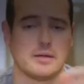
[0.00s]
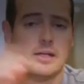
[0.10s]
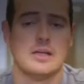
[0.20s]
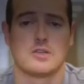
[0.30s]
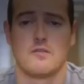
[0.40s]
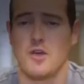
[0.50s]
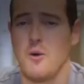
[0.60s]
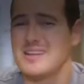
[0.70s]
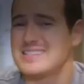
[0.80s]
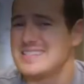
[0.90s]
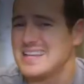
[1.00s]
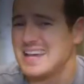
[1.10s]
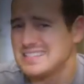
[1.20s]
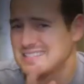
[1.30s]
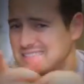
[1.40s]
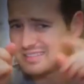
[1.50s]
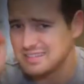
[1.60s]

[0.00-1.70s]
out. So if you're going to CES,